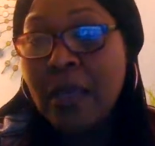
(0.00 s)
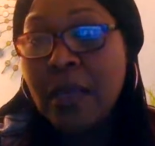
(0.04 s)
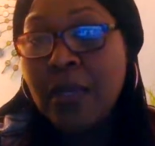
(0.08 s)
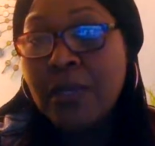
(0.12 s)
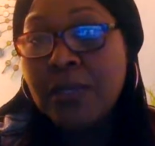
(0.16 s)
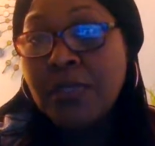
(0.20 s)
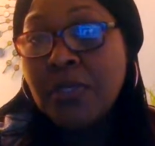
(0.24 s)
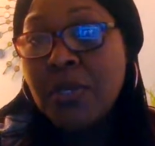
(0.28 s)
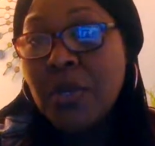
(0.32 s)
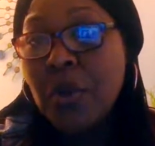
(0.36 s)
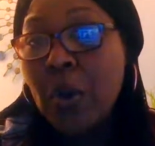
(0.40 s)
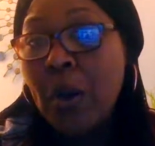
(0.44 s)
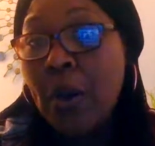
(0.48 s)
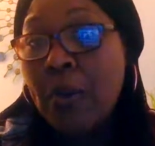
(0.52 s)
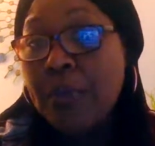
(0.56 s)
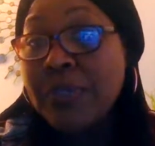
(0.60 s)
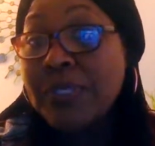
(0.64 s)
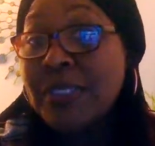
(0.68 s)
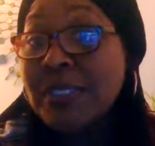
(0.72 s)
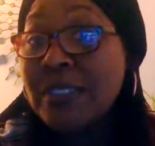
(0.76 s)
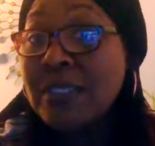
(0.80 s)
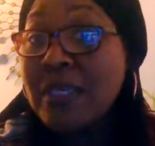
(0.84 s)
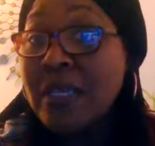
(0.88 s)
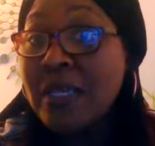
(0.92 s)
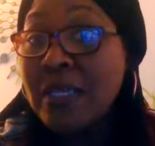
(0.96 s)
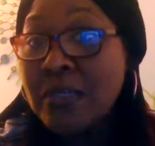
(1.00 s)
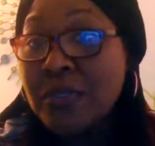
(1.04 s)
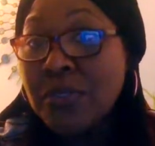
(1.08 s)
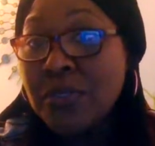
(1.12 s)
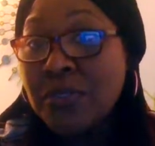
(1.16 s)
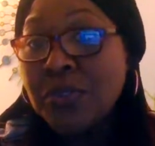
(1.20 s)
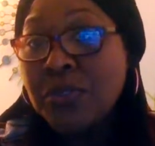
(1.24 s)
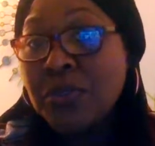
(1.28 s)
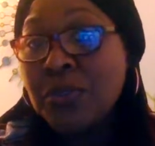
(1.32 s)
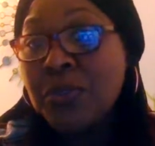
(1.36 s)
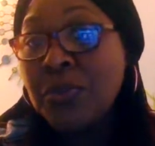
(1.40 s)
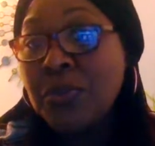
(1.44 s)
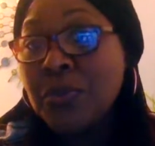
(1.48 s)
So I was sent
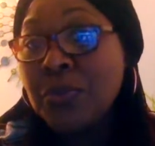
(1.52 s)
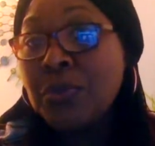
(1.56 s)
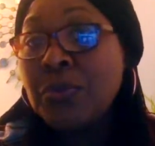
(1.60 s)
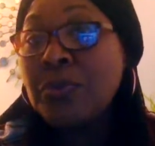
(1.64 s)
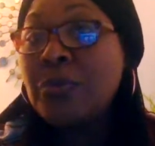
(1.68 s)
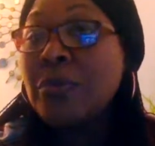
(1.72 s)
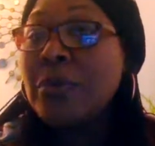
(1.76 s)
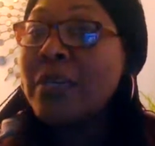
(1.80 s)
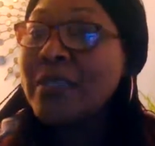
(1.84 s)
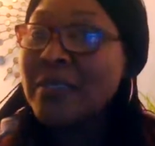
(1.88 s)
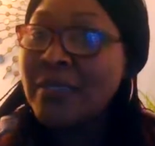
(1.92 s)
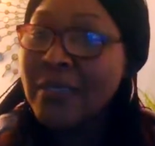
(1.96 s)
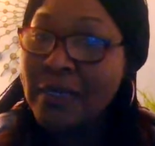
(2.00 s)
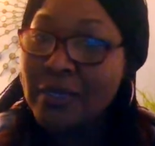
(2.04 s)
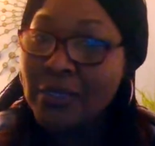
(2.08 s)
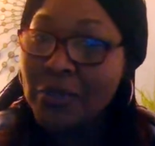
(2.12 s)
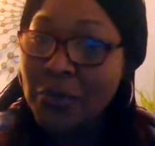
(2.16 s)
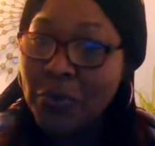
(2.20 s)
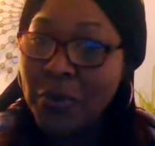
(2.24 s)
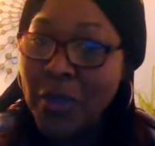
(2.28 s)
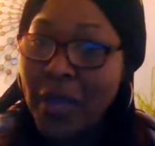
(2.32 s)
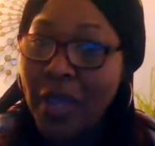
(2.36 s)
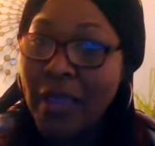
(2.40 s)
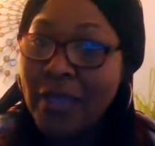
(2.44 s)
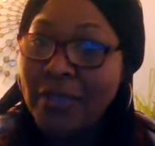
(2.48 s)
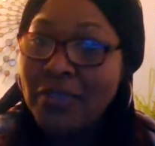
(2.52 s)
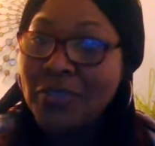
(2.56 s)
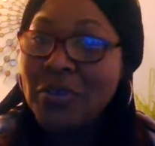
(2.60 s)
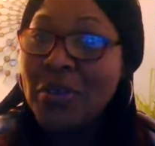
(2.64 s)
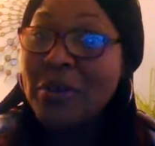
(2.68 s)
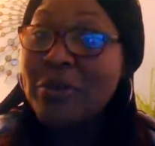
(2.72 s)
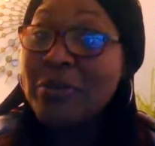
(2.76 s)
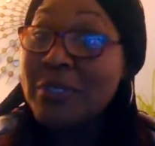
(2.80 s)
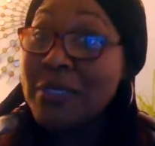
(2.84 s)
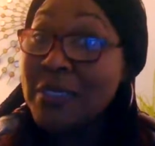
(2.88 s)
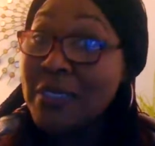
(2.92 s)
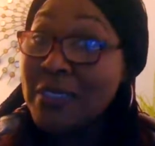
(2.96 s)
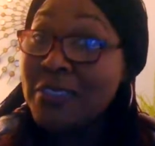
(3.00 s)
to, because I deal with Kaiser, I
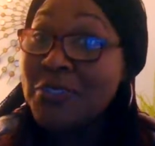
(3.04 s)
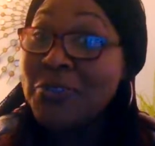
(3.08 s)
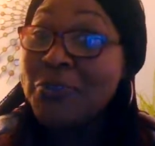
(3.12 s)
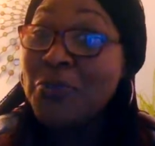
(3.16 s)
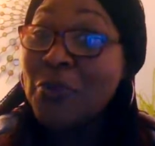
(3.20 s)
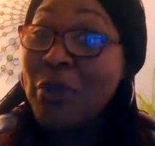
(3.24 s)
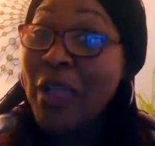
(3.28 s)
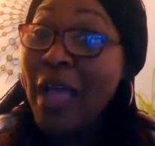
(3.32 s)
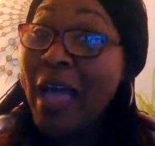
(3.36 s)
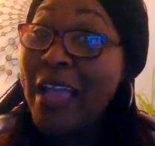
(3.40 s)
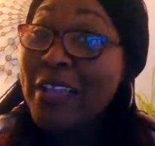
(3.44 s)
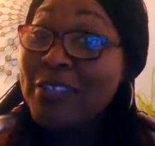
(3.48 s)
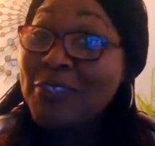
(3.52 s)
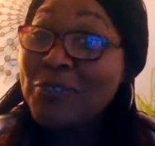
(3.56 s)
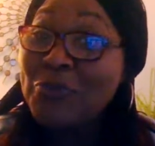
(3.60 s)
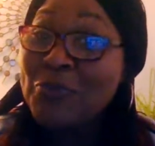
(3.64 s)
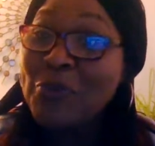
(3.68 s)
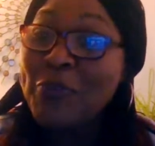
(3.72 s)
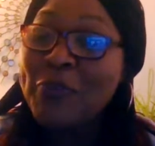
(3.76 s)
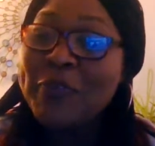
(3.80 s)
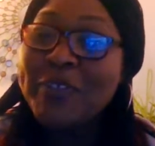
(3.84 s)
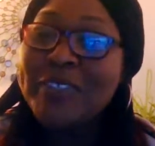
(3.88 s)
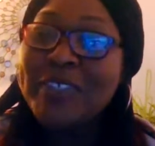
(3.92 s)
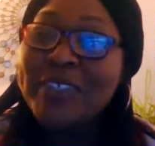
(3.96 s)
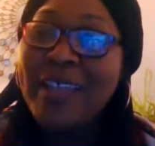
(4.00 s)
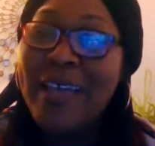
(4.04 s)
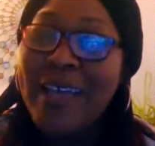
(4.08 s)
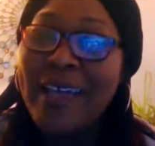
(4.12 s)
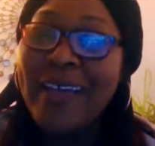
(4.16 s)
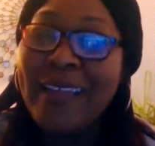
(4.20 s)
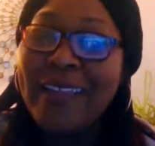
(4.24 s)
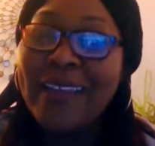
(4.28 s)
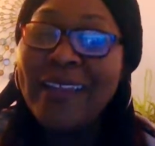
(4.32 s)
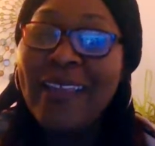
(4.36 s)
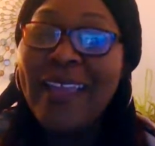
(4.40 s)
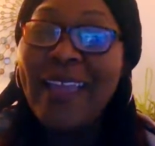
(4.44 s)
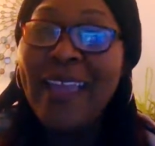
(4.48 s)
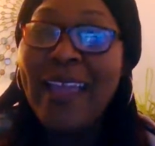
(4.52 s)
was sent to Kaiser
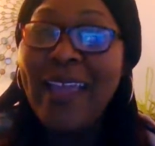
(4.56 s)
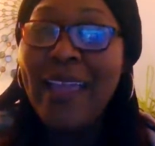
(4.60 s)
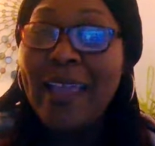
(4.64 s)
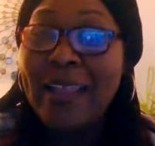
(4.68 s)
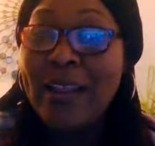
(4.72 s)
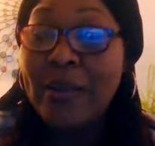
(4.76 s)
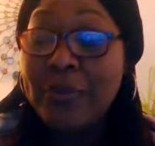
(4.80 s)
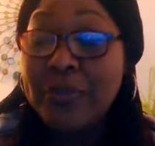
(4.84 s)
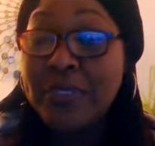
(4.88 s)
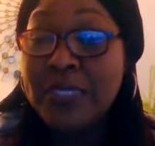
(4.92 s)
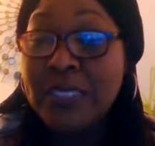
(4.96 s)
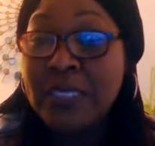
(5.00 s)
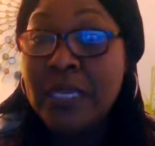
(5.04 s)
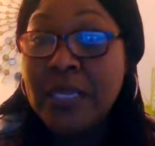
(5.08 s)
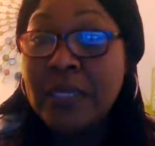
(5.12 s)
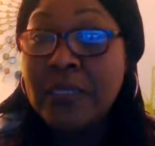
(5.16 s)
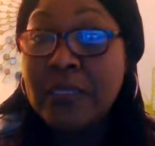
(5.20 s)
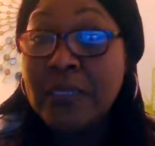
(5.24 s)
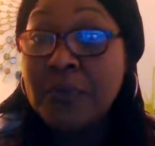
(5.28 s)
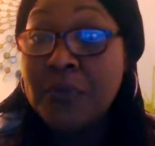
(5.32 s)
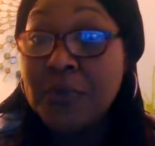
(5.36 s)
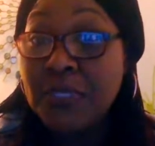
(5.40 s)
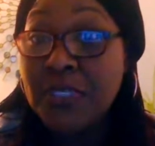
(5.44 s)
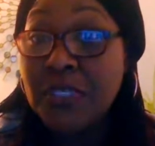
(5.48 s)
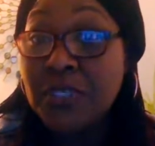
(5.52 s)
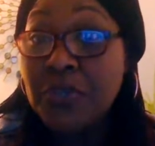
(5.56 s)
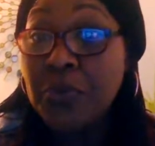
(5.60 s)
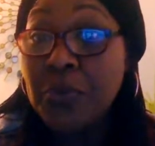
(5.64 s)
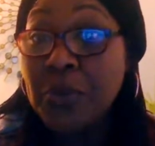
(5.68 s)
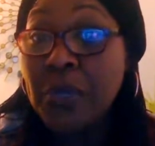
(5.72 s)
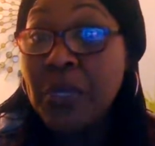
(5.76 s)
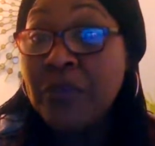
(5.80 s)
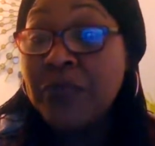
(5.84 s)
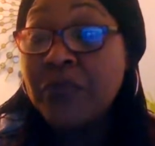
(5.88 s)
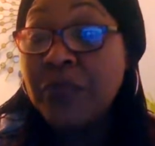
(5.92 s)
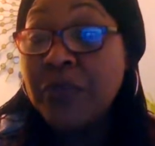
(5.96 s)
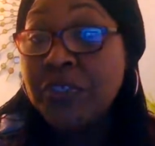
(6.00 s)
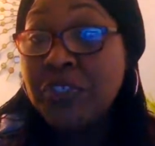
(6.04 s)
Riverside, and I was sent to be
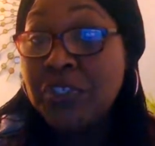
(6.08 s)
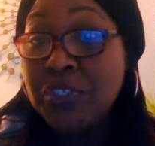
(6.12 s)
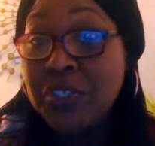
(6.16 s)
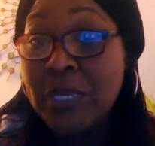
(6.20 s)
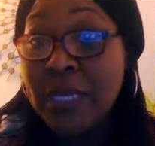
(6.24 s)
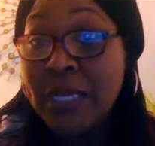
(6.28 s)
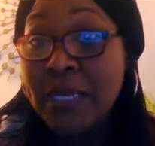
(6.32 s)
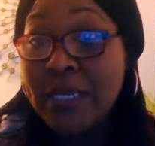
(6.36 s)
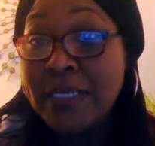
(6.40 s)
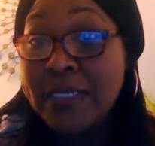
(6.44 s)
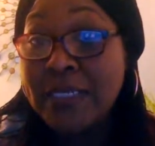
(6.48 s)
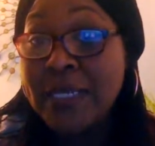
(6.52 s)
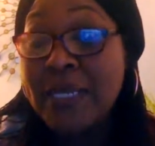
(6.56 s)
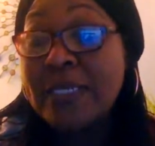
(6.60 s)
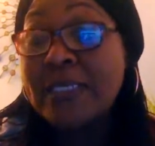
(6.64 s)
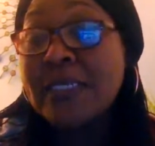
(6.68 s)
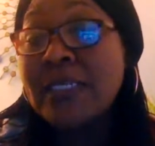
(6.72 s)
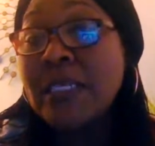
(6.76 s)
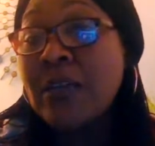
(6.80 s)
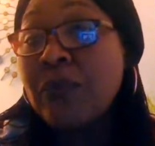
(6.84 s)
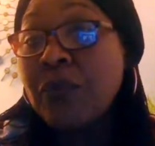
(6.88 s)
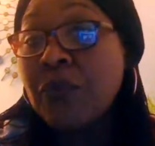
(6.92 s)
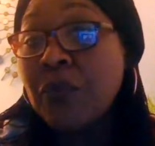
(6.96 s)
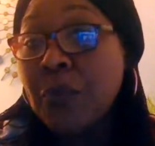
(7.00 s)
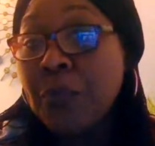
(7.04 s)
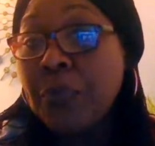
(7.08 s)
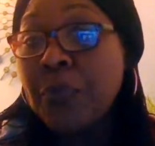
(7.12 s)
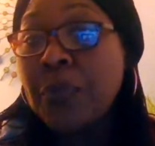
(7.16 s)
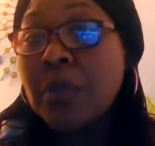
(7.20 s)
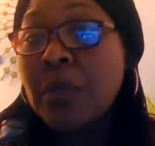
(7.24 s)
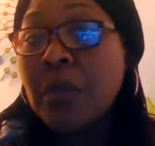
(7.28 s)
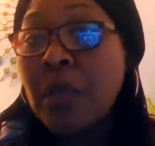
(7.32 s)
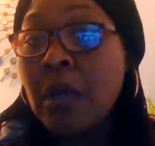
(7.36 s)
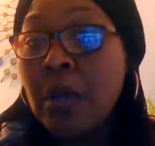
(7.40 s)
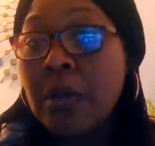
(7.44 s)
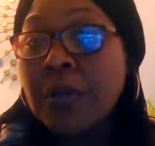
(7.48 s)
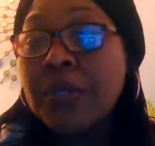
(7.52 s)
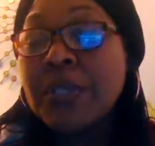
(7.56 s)
screened for genetic testing for
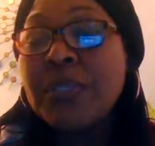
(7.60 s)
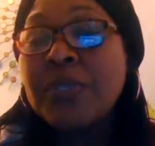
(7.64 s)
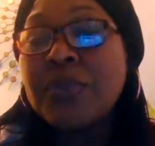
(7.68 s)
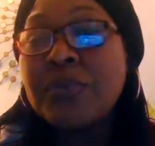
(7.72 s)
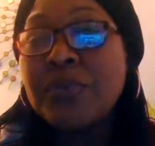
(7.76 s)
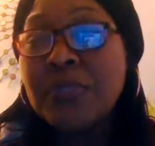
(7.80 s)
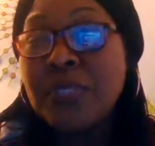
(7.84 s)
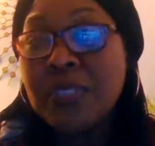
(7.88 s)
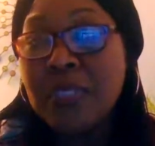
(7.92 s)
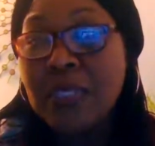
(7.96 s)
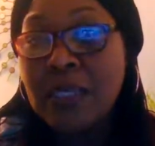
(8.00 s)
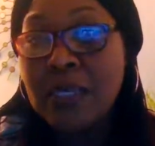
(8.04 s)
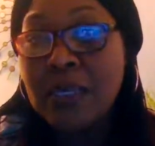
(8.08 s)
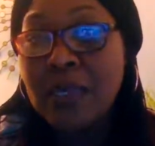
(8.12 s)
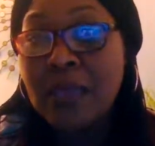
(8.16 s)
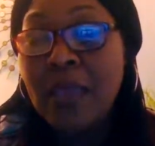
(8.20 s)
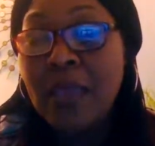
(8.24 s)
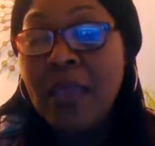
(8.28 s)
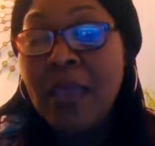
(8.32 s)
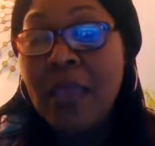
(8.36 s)
prolonged QT.